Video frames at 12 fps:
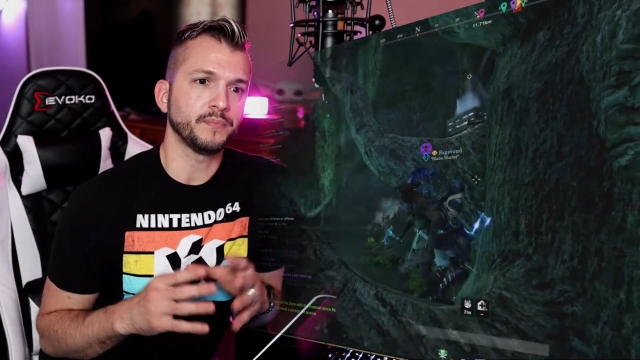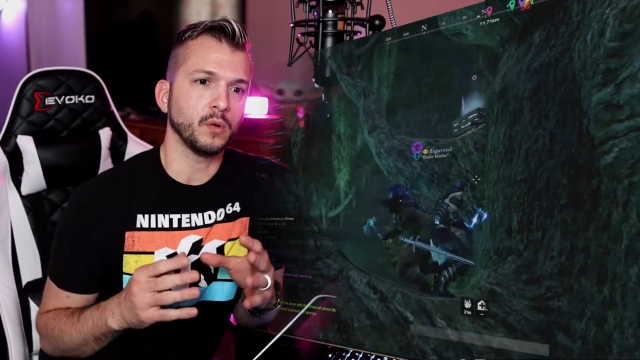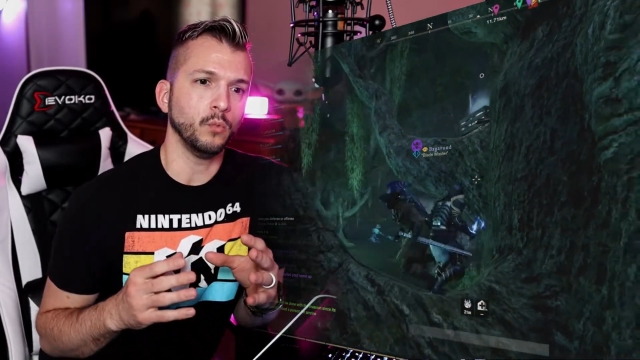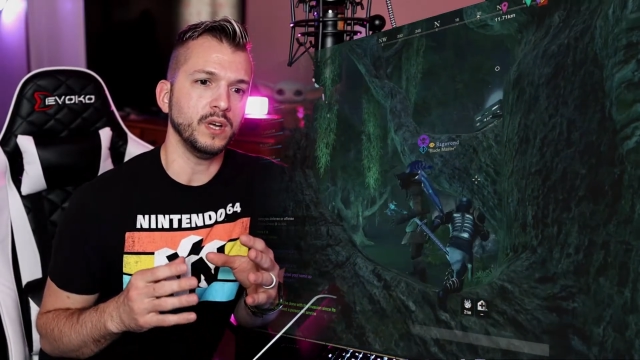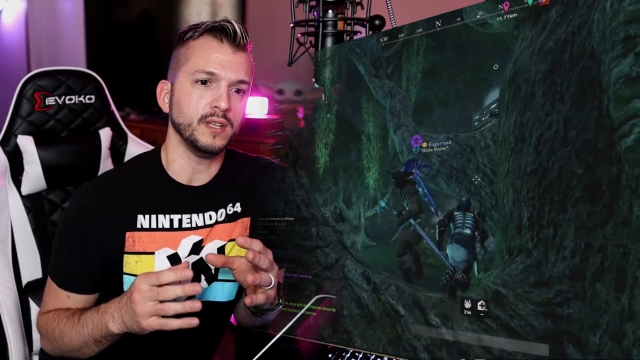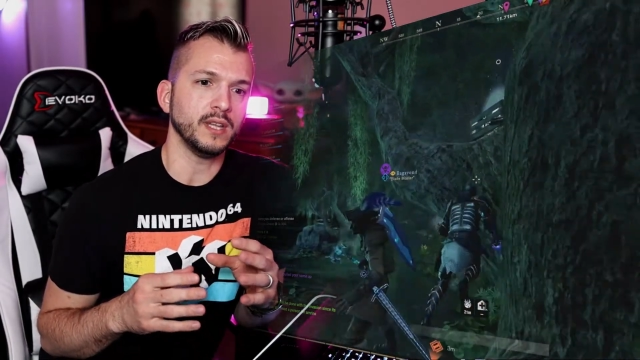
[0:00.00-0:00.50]

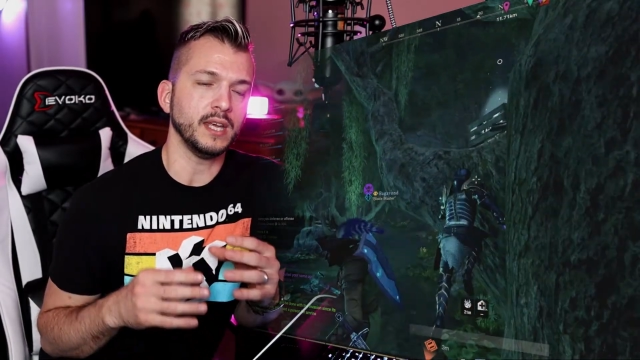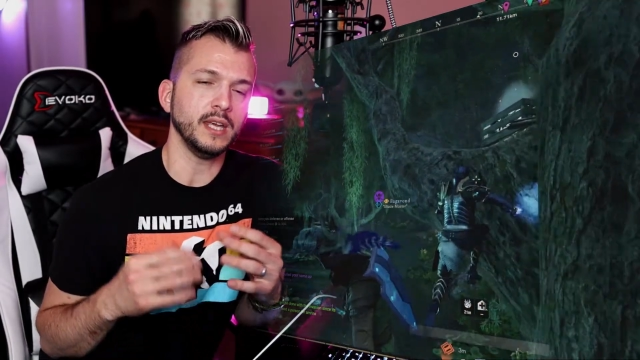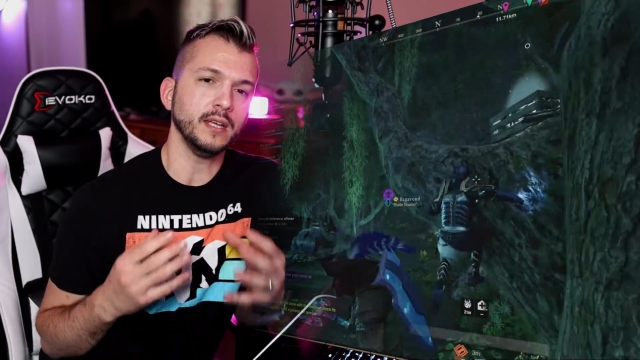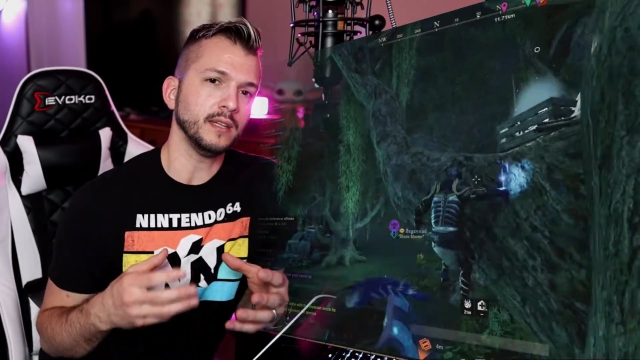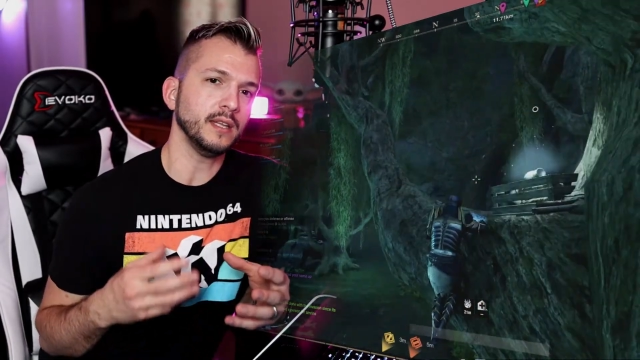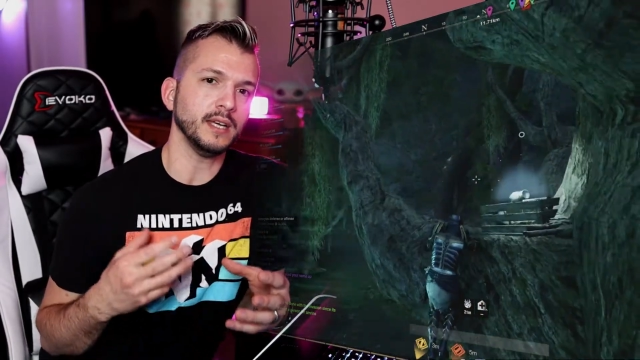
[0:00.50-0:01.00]
with
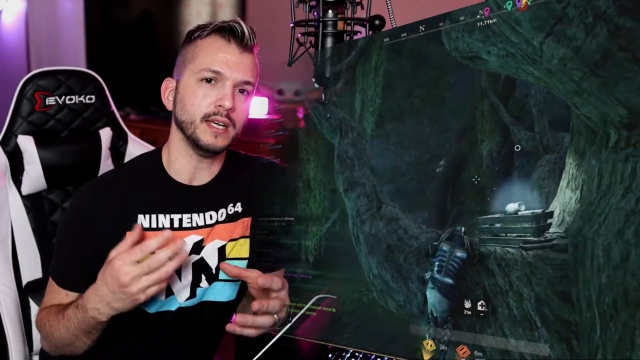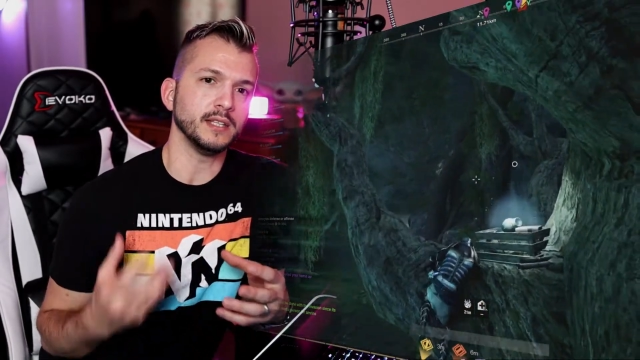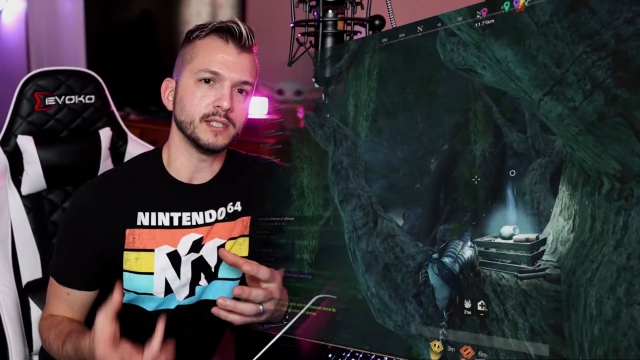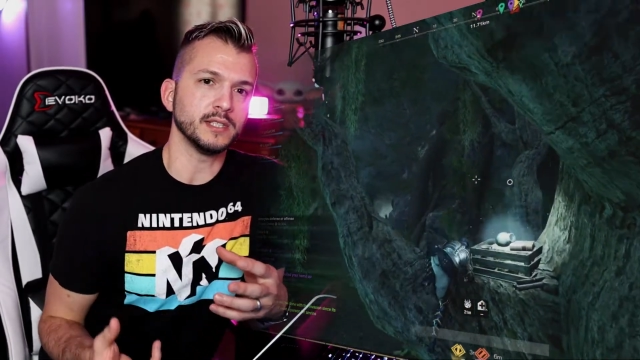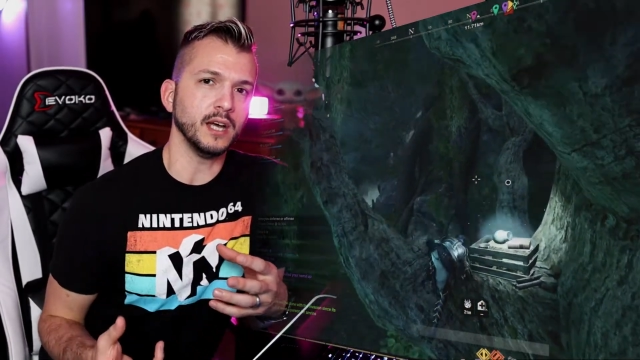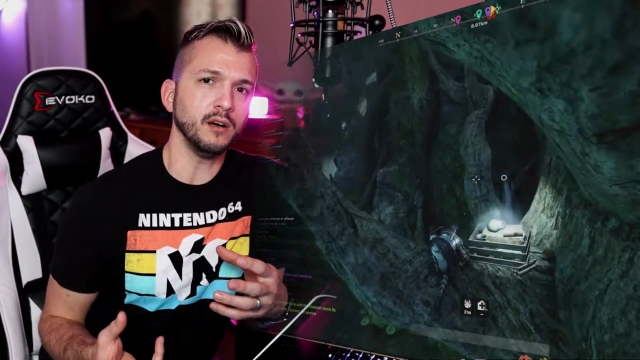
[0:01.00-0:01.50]
healing
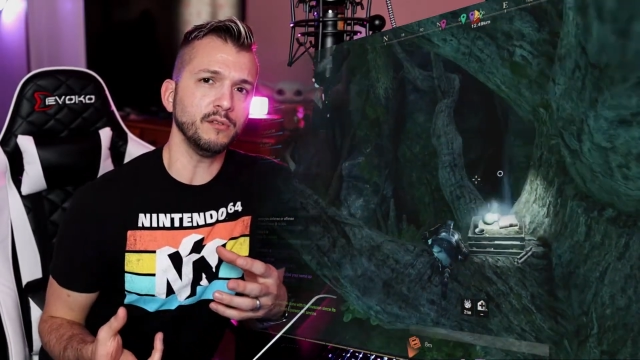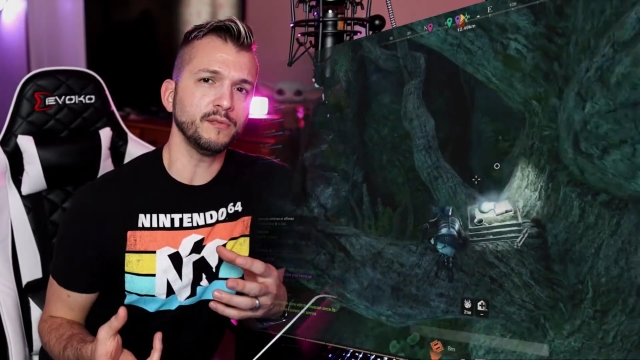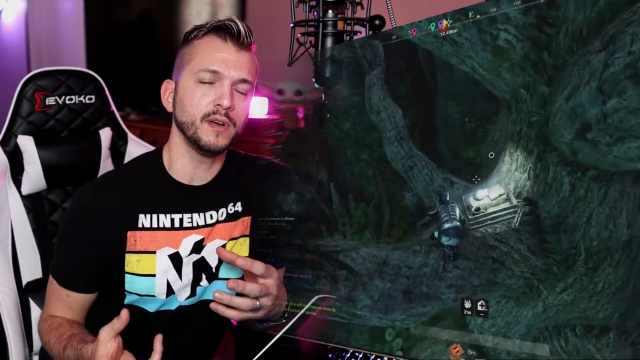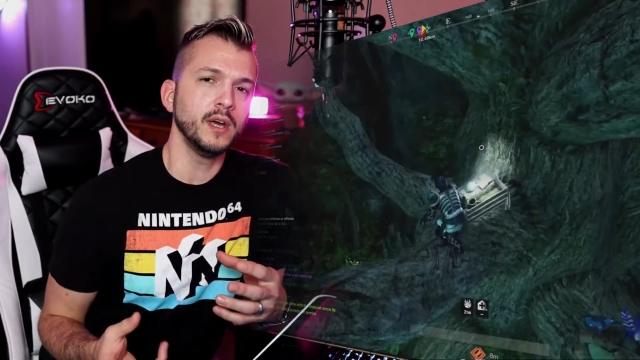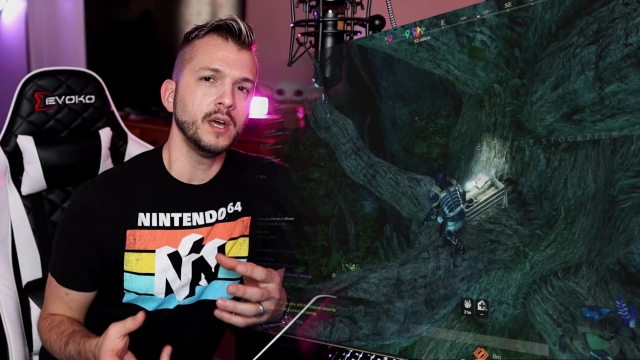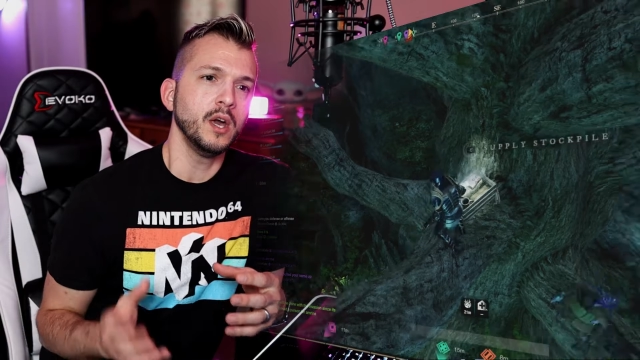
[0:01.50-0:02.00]
itself,